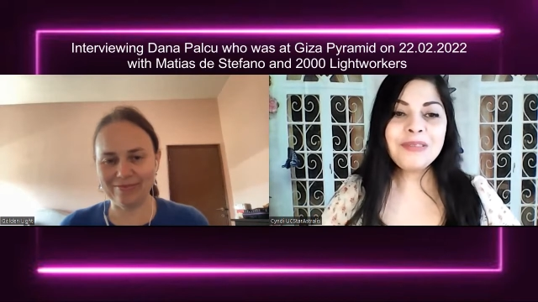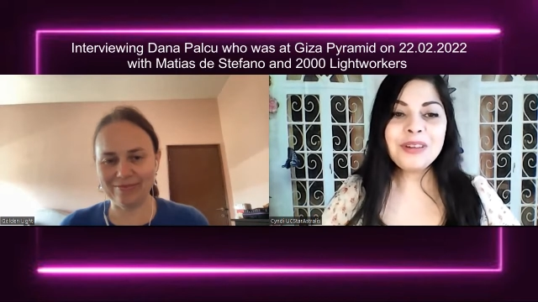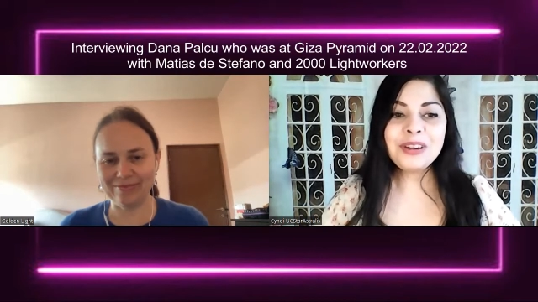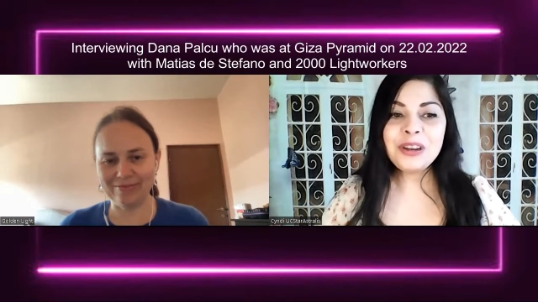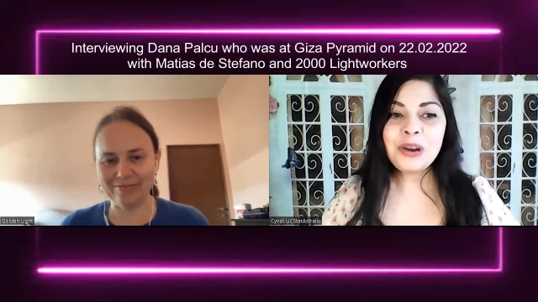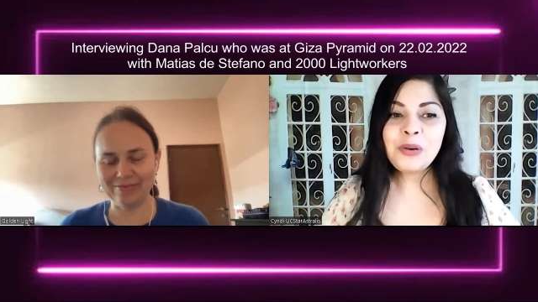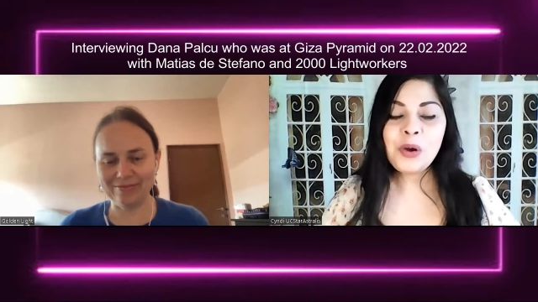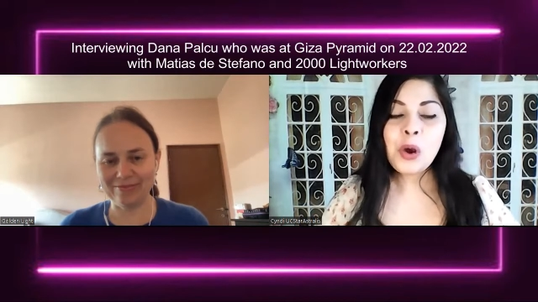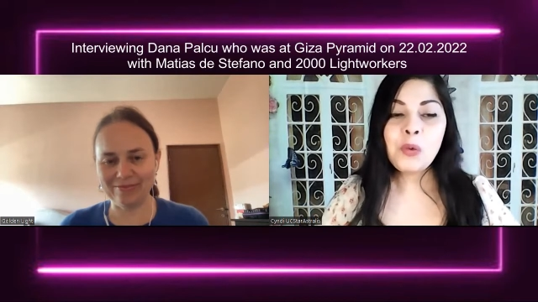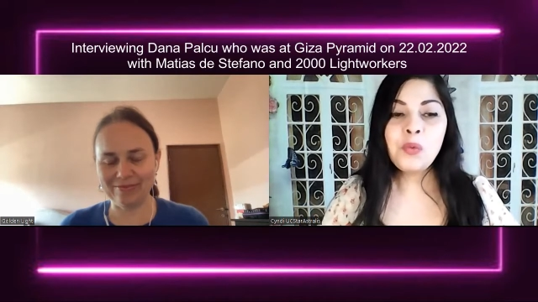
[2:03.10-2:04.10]
Speaker 1: I want to know,
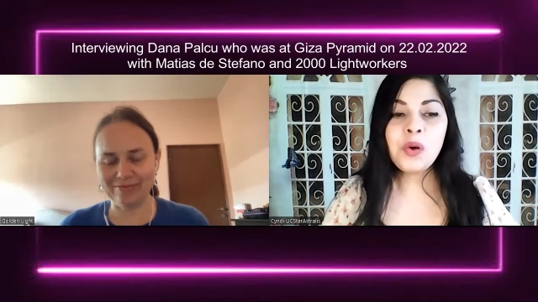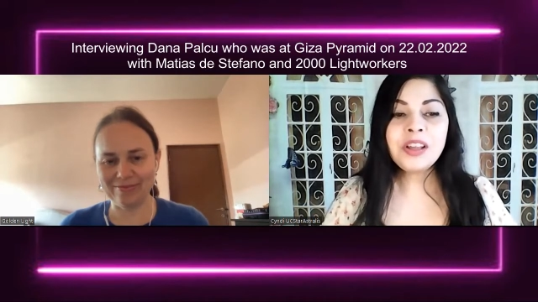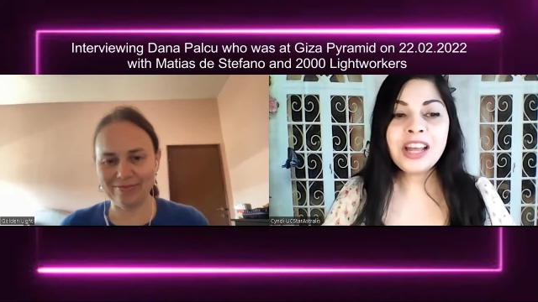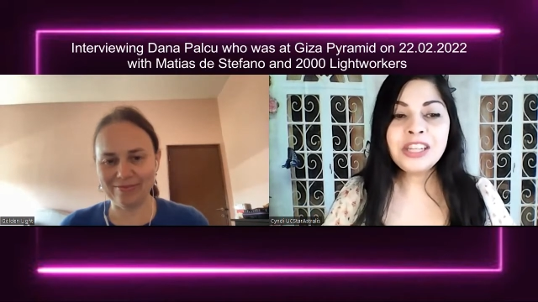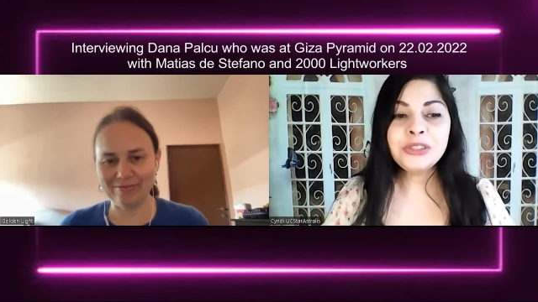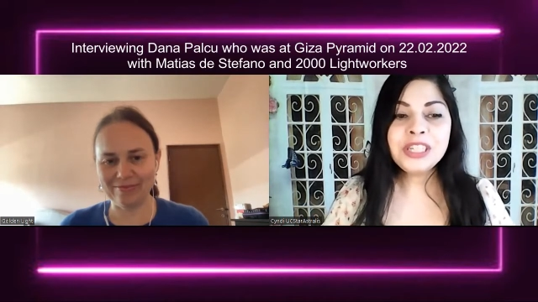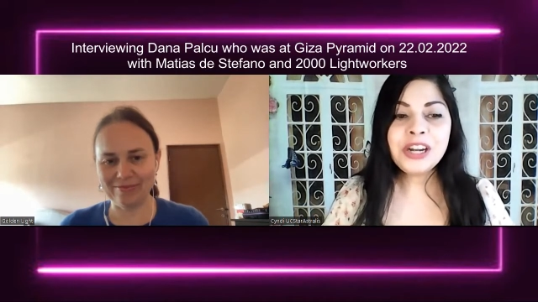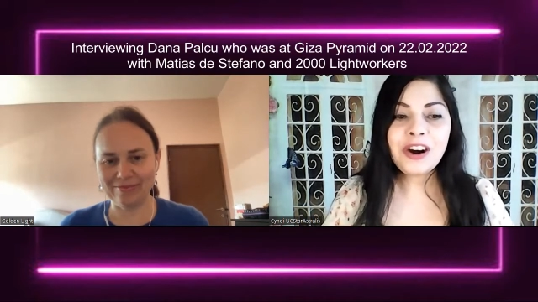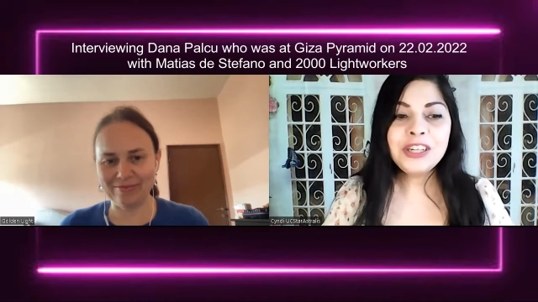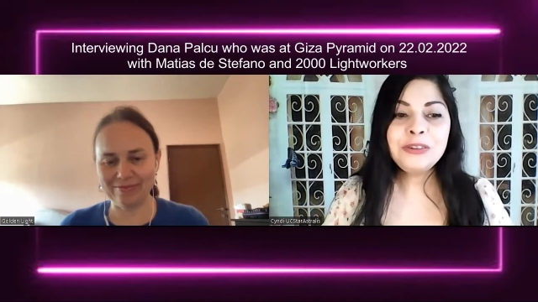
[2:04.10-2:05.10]
what
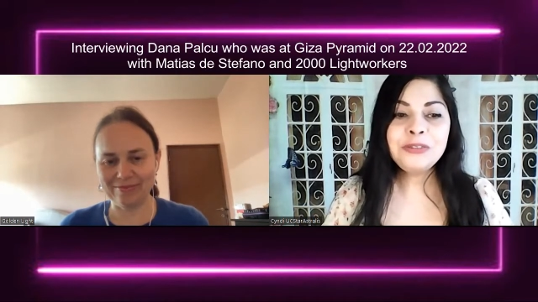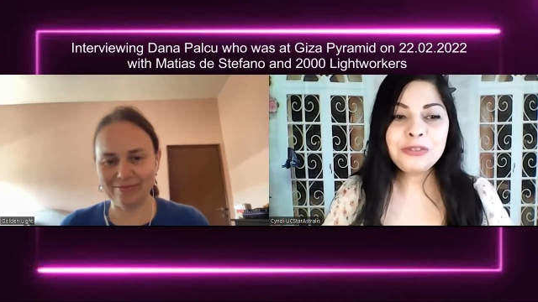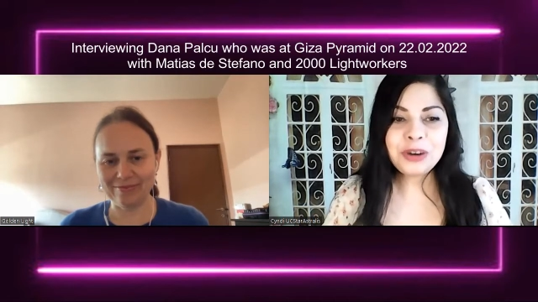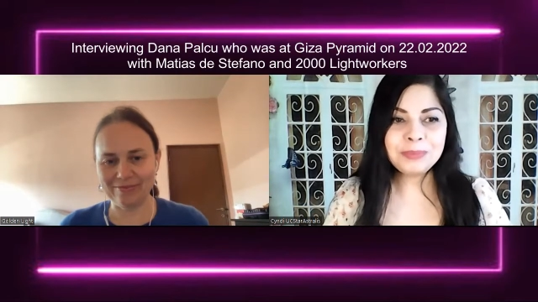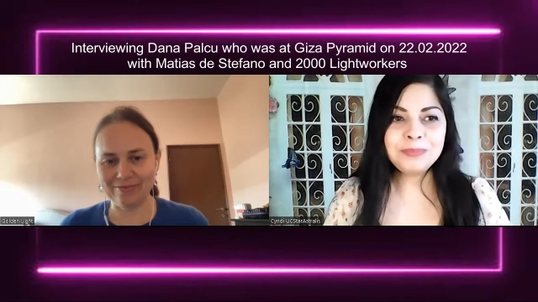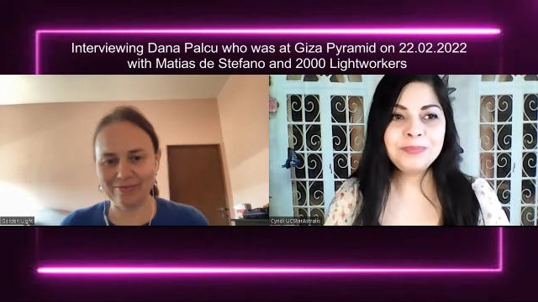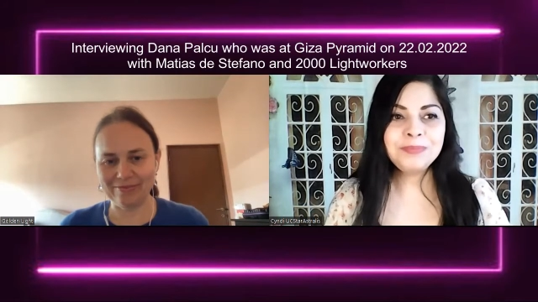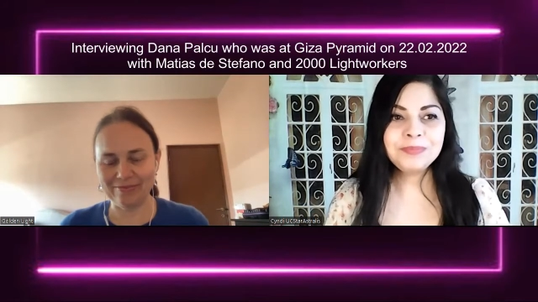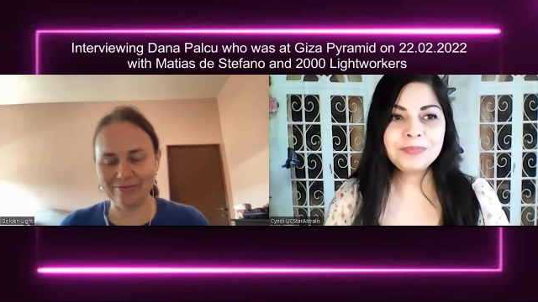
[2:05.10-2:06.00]
country are you from?